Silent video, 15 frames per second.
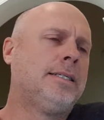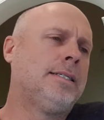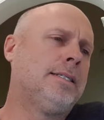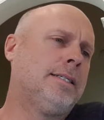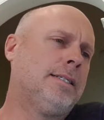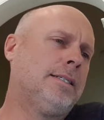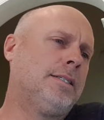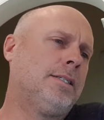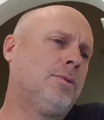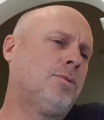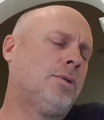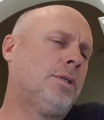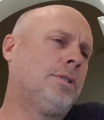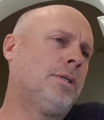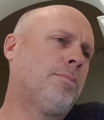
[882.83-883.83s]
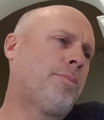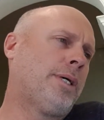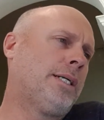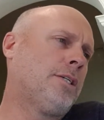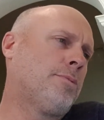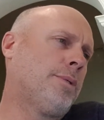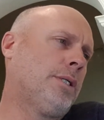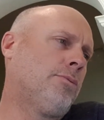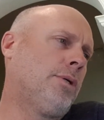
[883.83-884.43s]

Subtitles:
and the brand has been